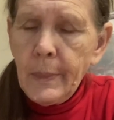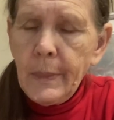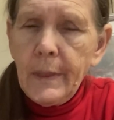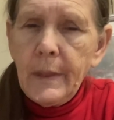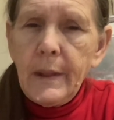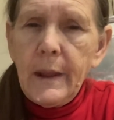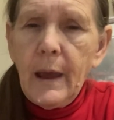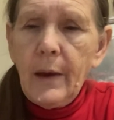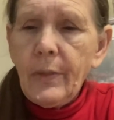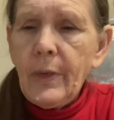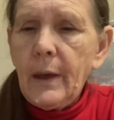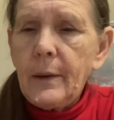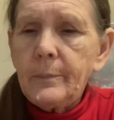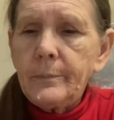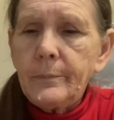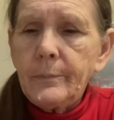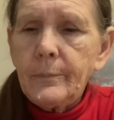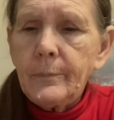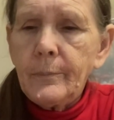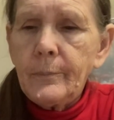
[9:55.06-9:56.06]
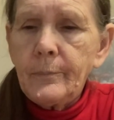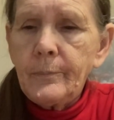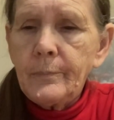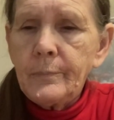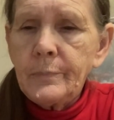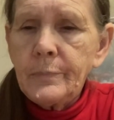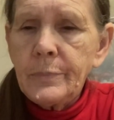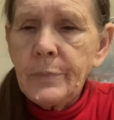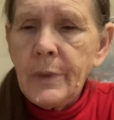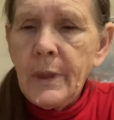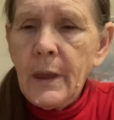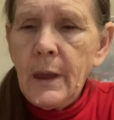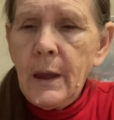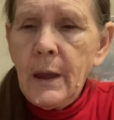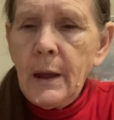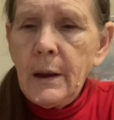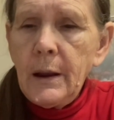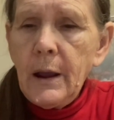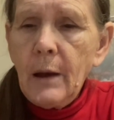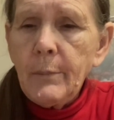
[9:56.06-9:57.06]
Now then.
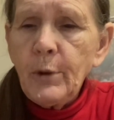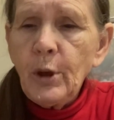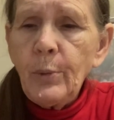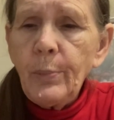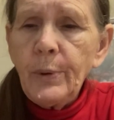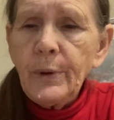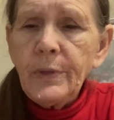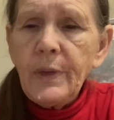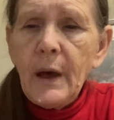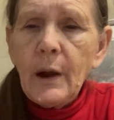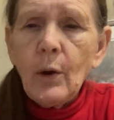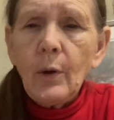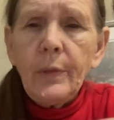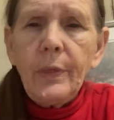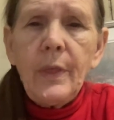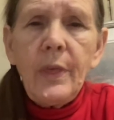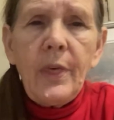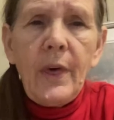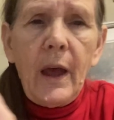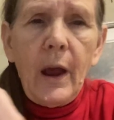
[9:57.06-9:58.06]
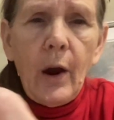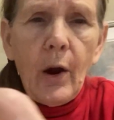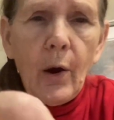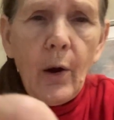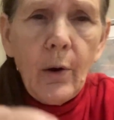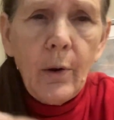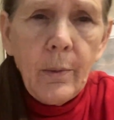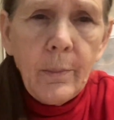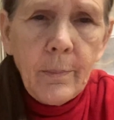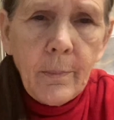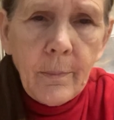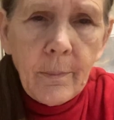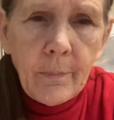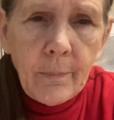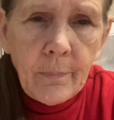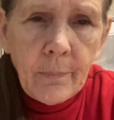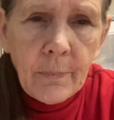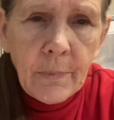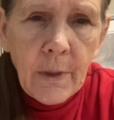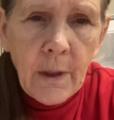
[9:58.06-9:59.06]
Now I'm going to put that on there.
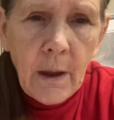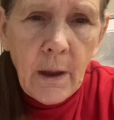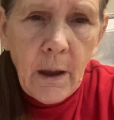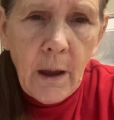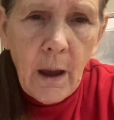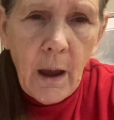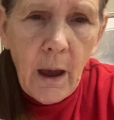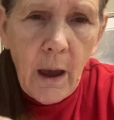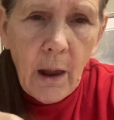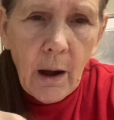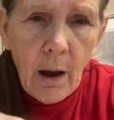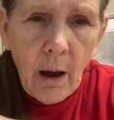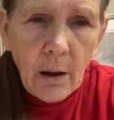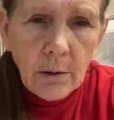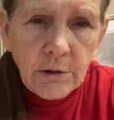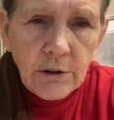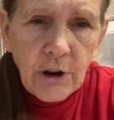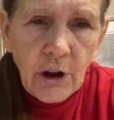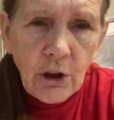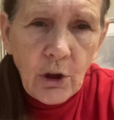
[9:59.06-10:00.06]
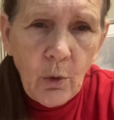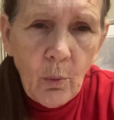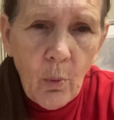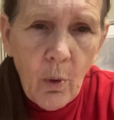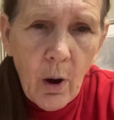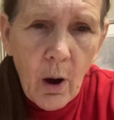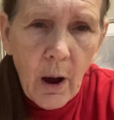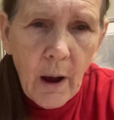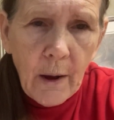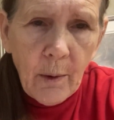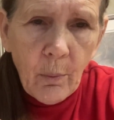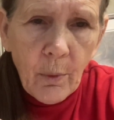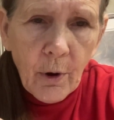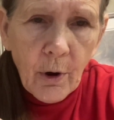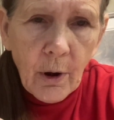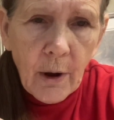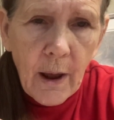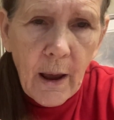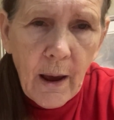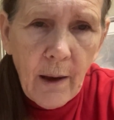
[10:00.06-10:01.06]
And I'll tell you why we're
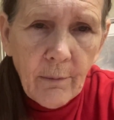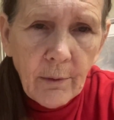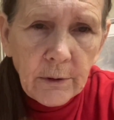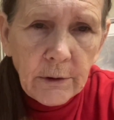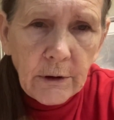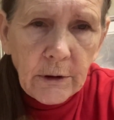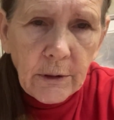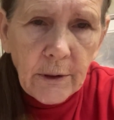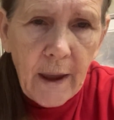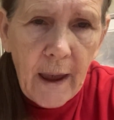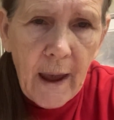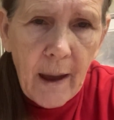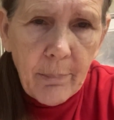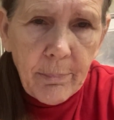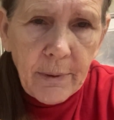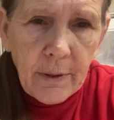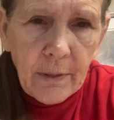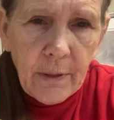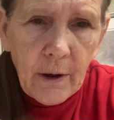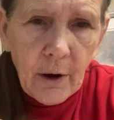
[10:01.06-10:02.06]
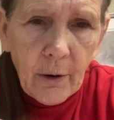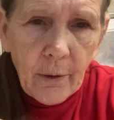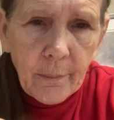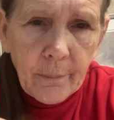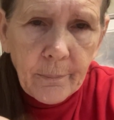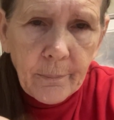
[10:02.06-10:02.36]
going to have a little gap in there.